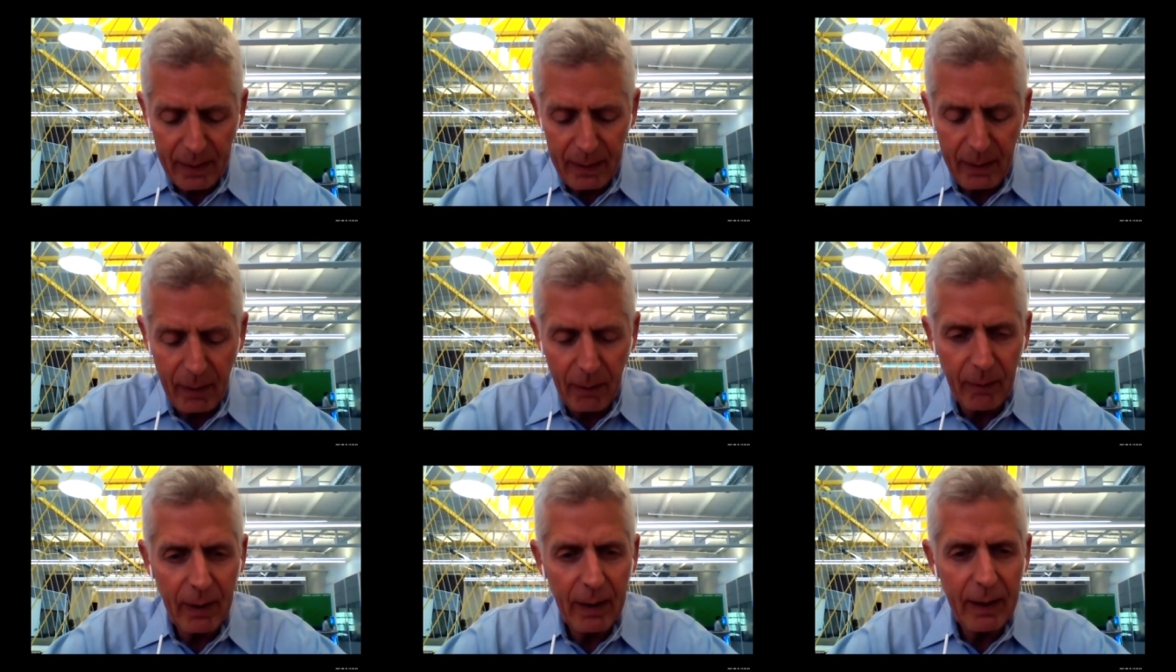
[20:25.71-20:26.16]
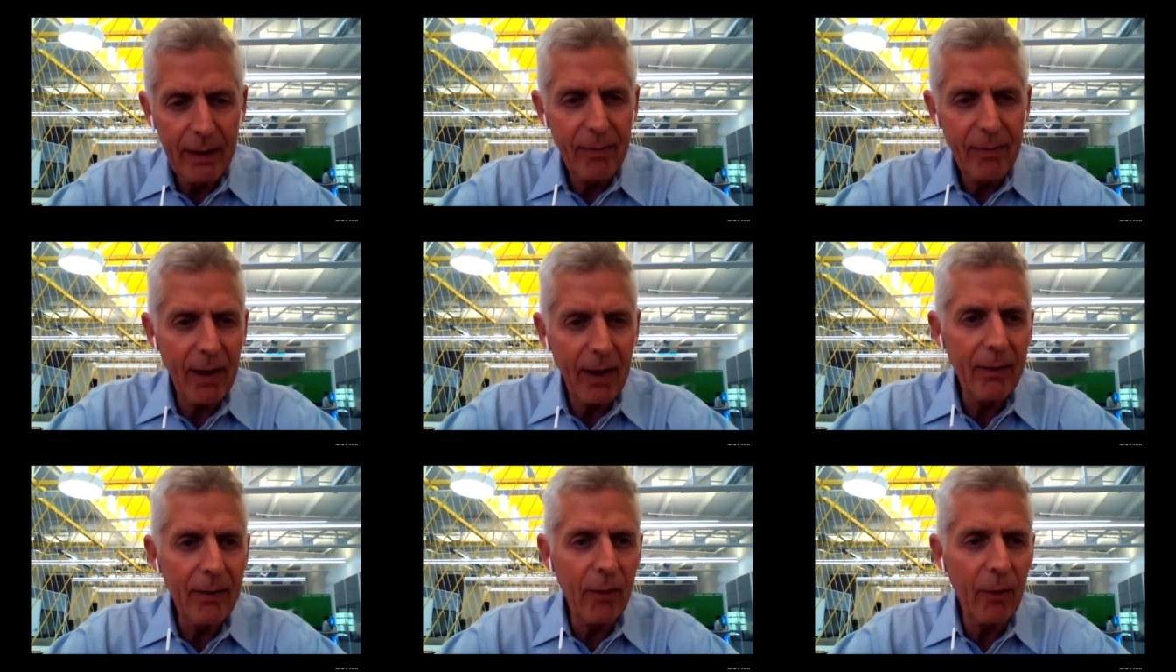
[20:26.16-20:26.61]
you know
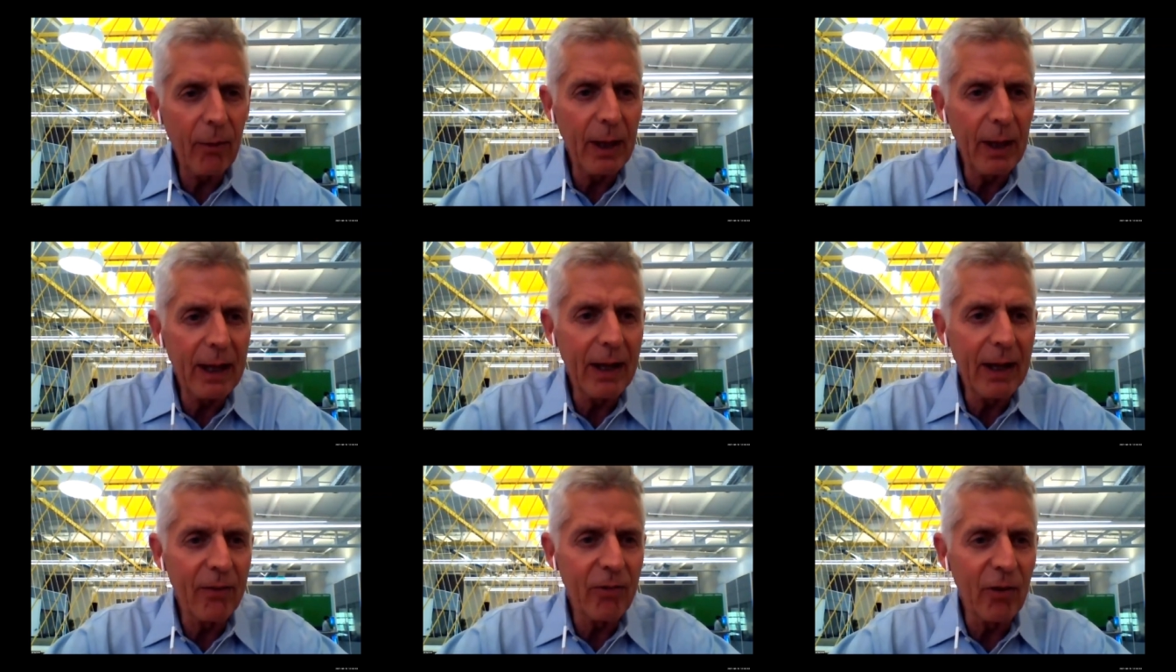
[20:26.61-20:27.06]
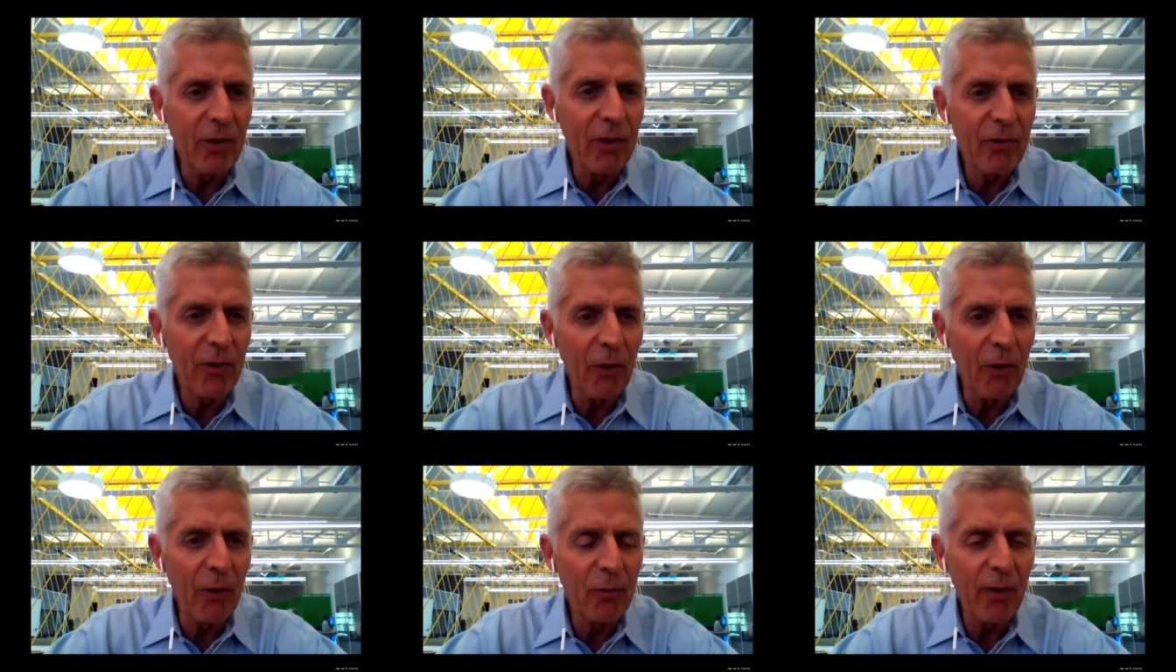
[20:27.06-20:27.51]
intent only gets
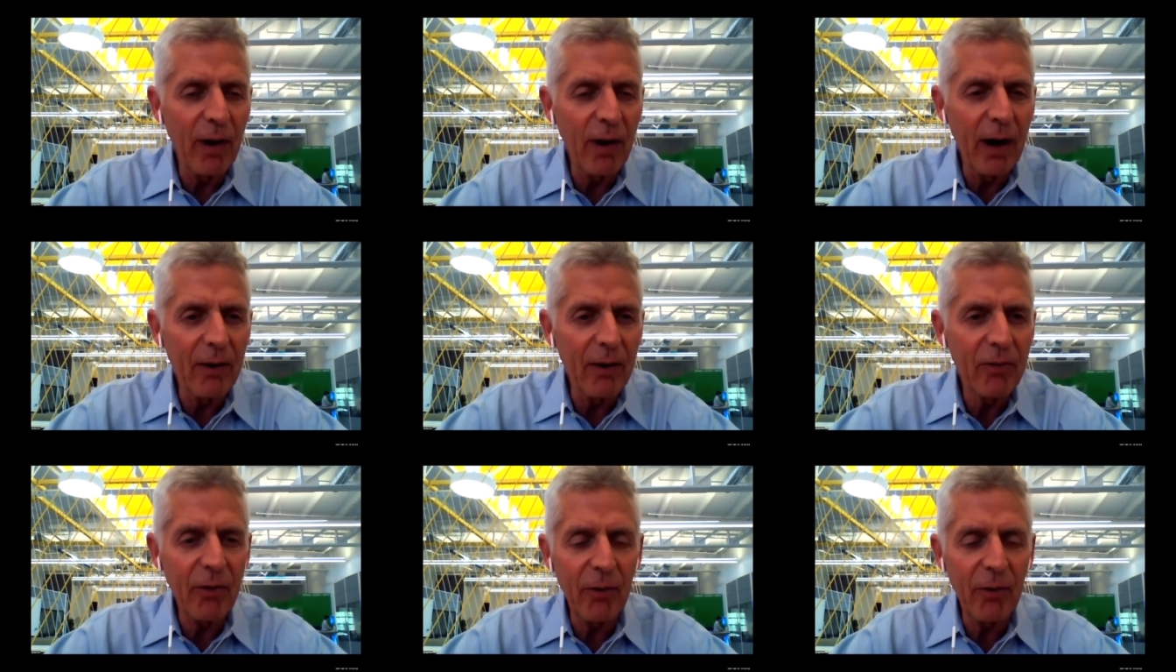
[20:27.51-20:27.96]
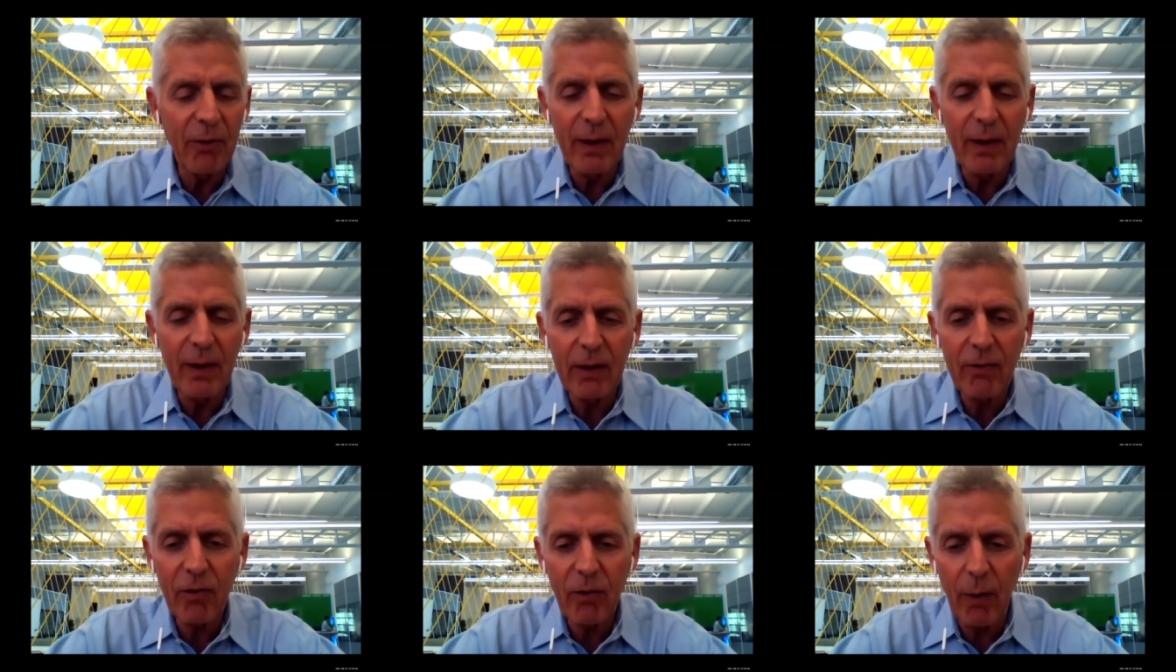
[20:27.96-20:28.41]
us so far. So
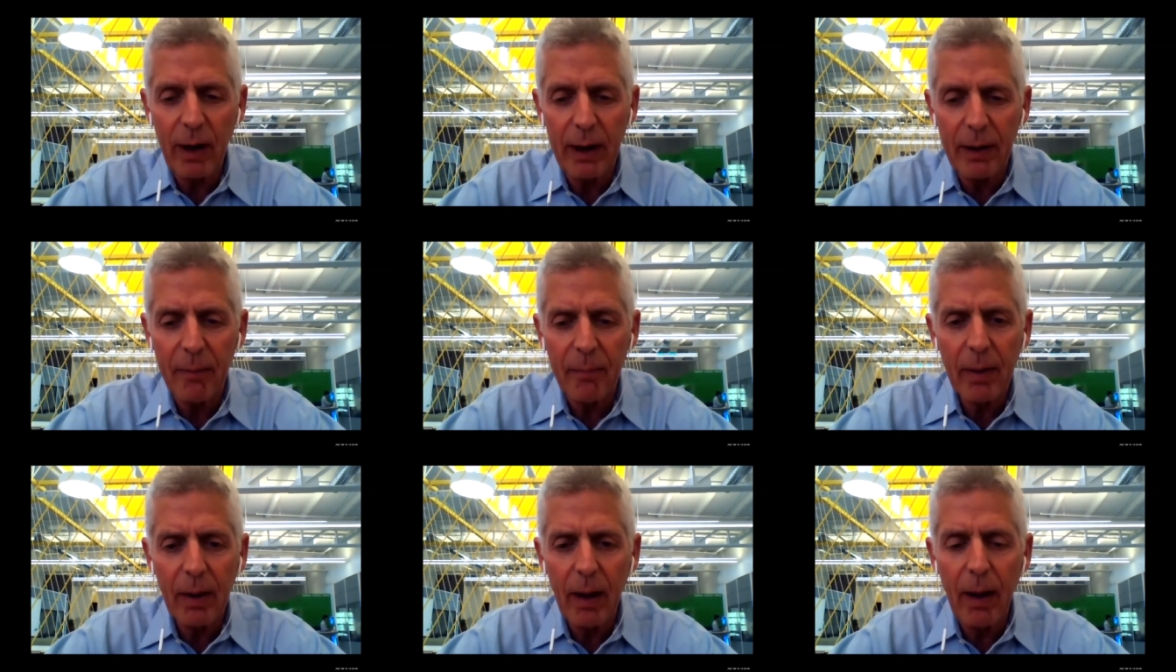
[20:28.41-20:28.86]
that's mm -hmm. great.